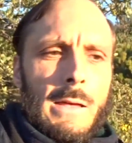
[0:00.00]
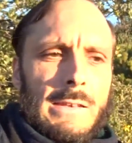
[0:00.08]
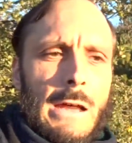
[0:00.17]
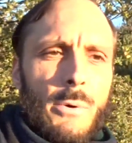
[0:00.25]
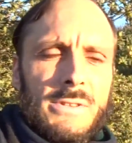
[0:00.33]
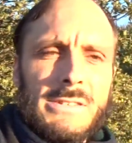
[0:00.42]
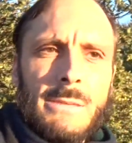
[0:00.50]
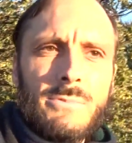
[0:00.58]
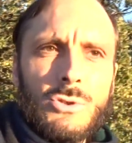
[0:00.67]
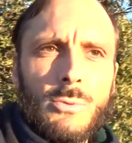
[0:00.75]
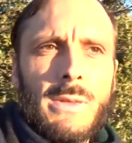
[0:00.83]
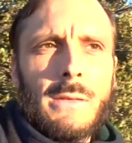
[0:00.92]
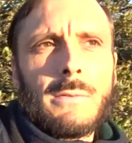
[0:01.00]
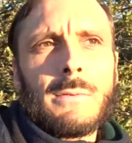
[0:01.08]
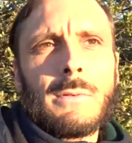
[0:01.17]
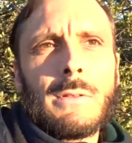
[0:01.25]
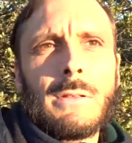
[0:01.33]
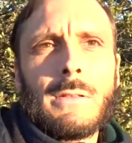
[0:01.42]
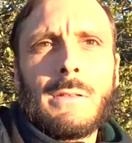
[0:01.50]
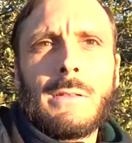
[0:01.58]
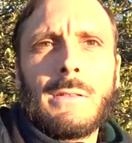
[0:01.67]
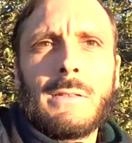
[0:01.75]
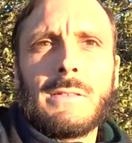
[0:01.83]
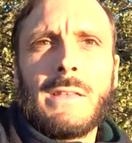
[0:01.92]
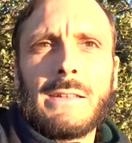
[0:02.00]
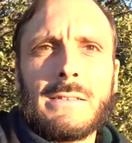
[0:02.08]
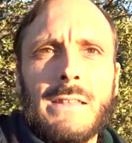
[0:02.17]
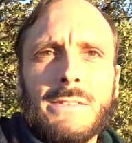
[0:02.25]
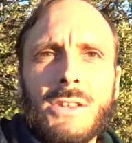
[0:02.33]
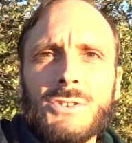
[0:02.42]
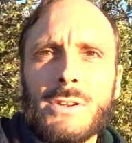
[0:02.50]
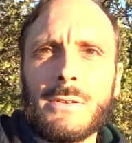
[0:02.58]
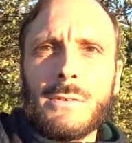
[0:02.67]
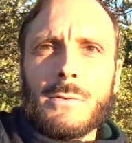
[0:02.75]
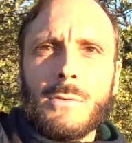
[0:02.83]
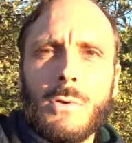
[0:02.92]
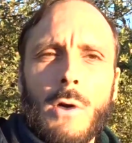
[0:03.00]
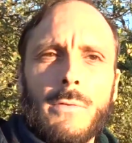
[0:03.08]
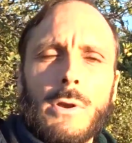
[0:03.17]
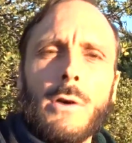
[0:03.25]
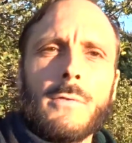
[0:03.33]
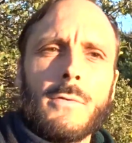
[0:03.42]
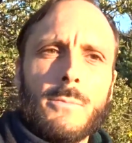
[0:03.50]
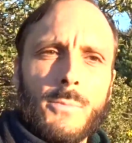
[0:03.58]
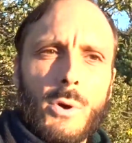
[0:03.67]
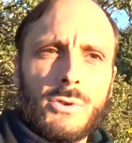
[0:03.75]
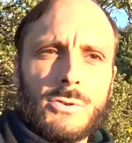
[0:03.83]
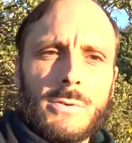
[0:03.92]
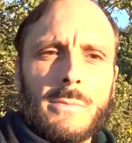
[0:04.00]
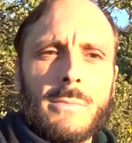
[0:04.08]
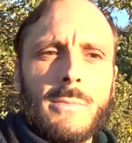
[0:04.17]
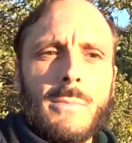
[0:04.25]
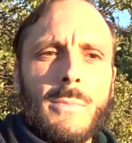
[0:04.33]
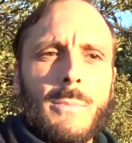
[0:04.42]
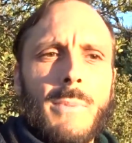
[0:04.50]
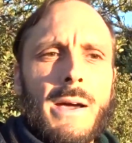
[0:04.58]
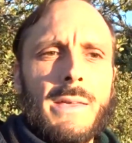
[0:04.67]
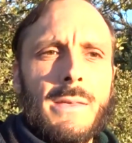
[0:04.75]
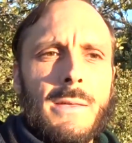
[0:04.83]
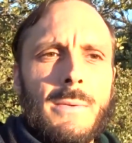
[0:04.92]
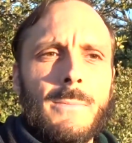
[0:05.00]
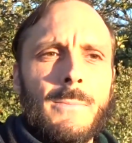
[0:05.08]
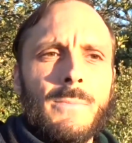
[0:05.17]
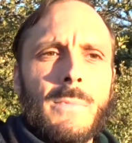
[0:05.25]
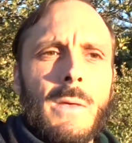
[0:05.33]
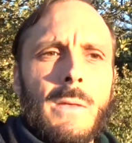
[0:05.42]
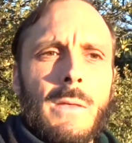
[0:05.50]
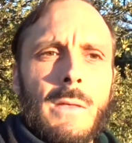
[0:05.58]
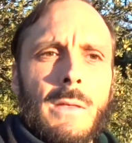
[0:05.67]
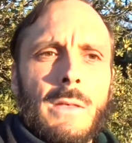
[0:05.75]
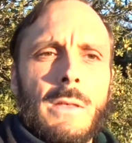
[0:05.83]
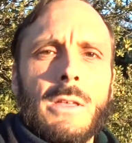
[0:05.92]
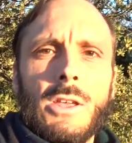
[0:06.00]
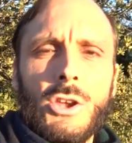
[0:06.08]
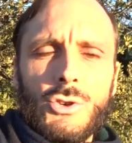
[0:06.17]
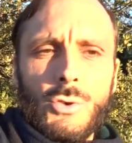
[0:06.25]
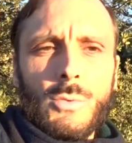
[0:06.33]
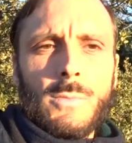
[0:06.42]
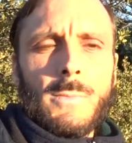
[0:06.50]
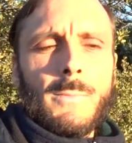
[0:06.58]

Now it seems to me that the teaching of love brought by Yeshua